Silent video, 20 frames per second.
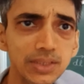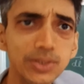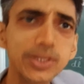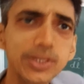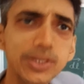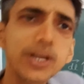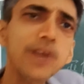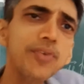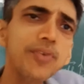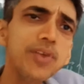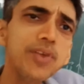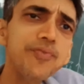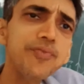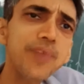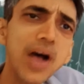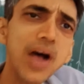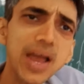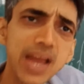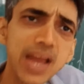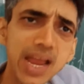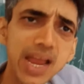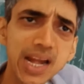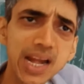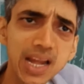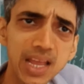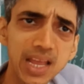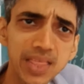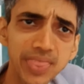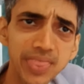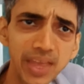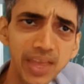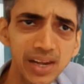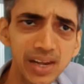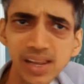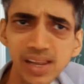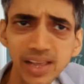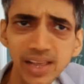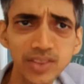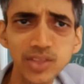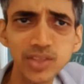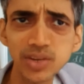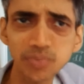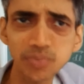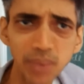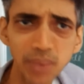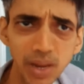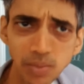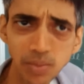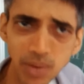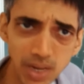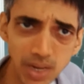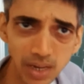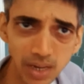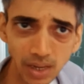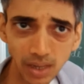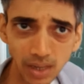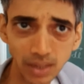You take up infinite length, any length it may be.